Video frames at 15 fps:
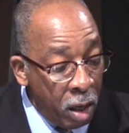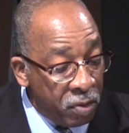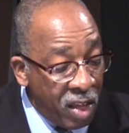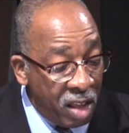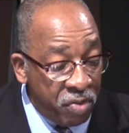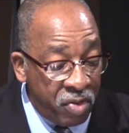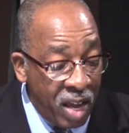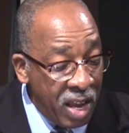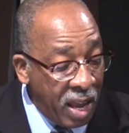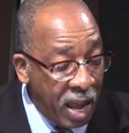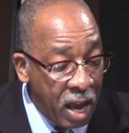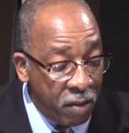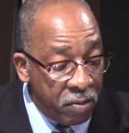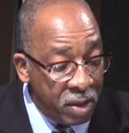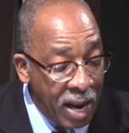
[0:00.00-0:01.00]
that they
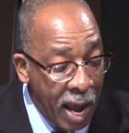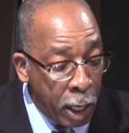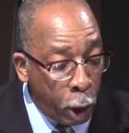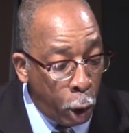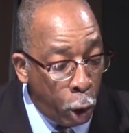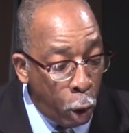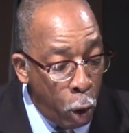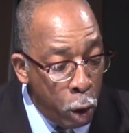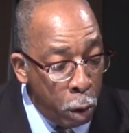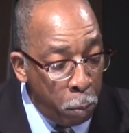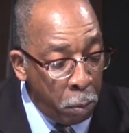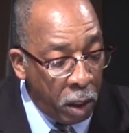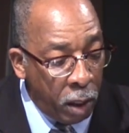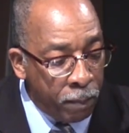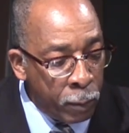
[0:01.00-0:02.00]
have not hurt
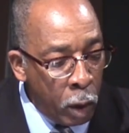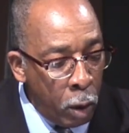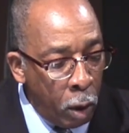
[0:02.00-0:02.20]
me,